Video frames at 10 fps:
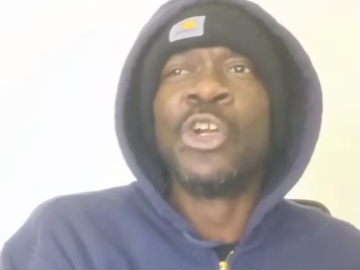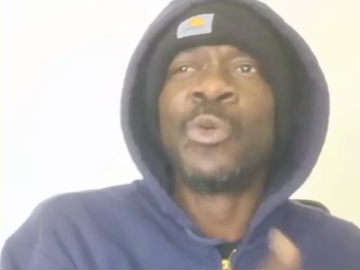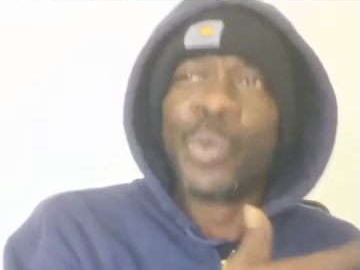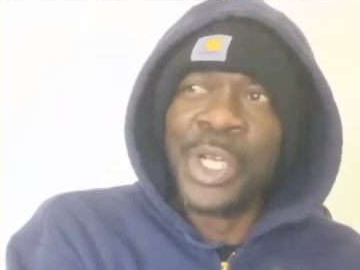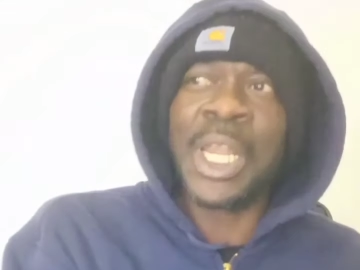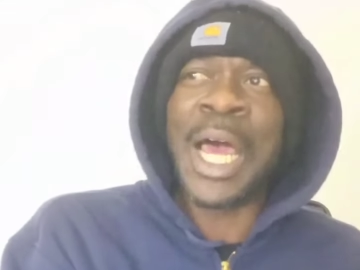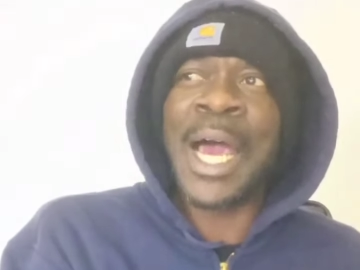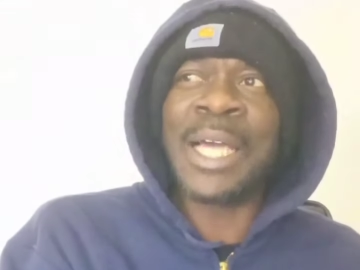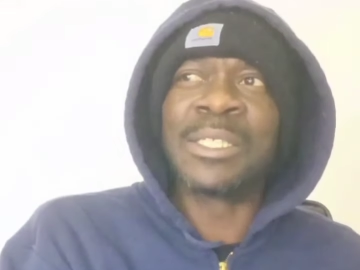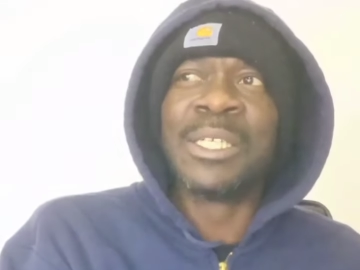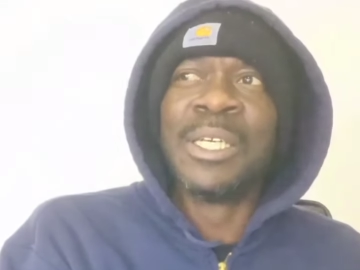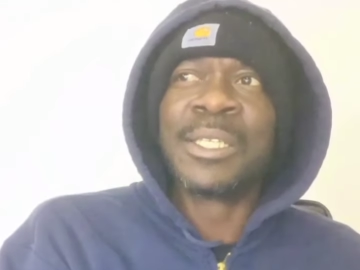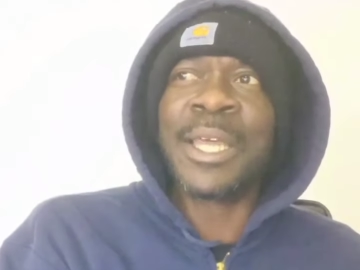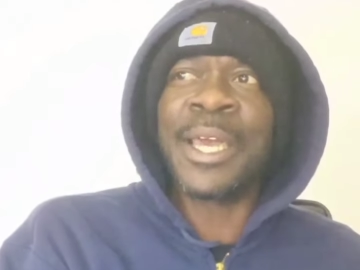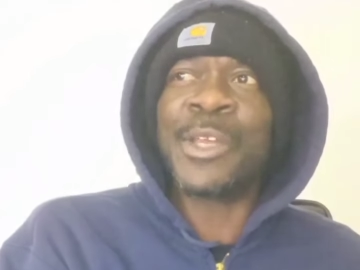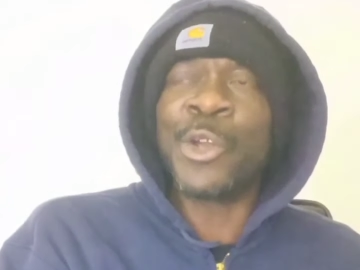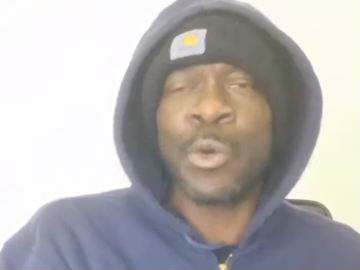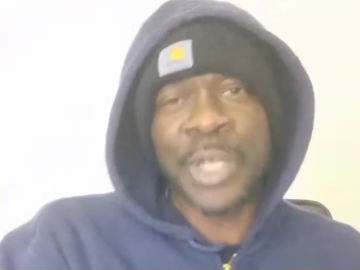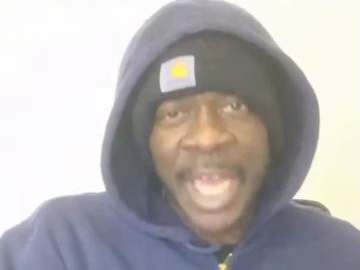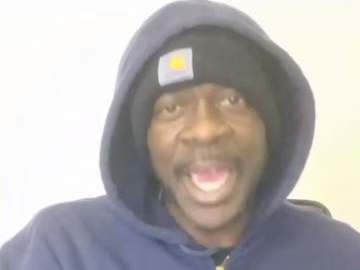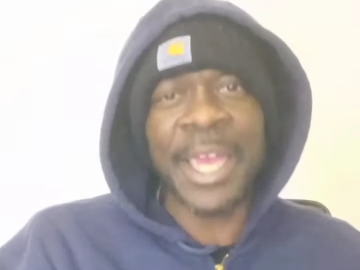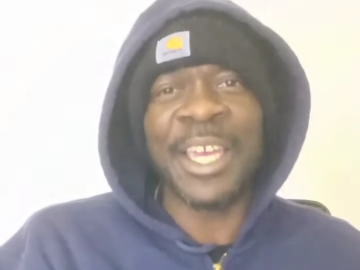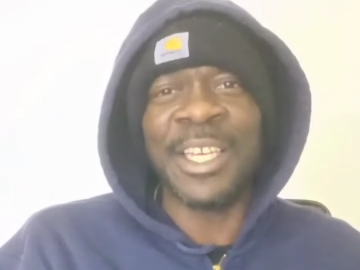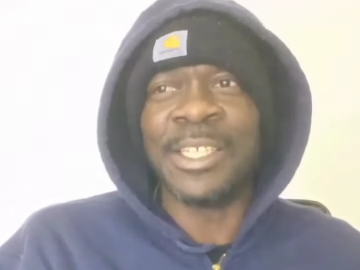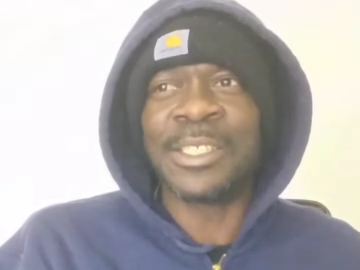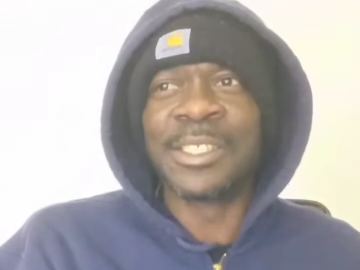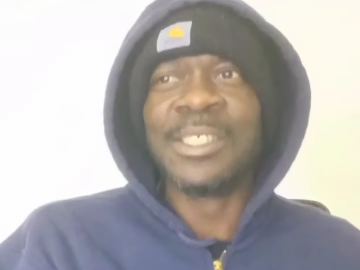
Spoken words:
realized that, you know, Katt is